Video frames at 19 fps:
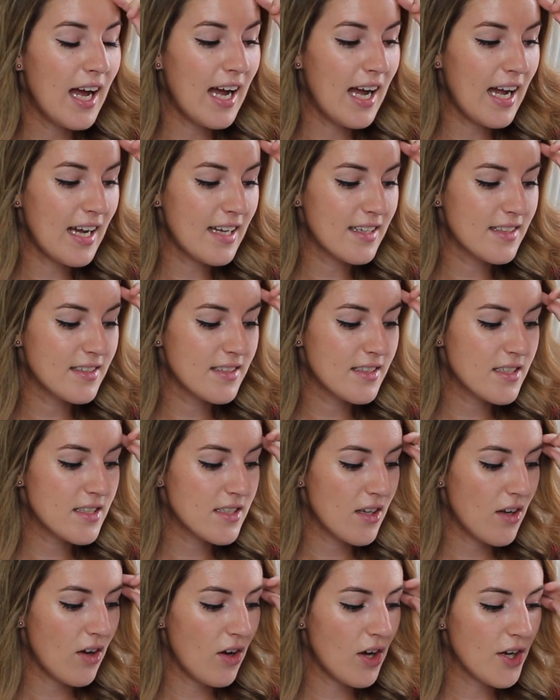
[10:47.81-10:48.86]
and
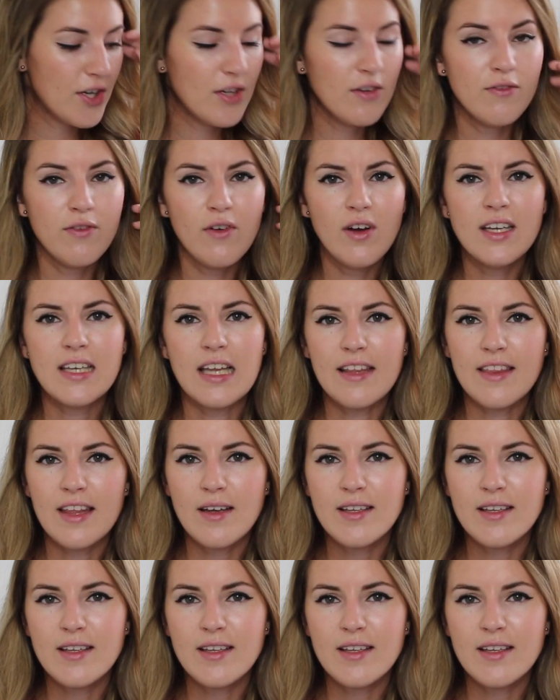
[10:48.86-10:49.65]
I couldn't find it.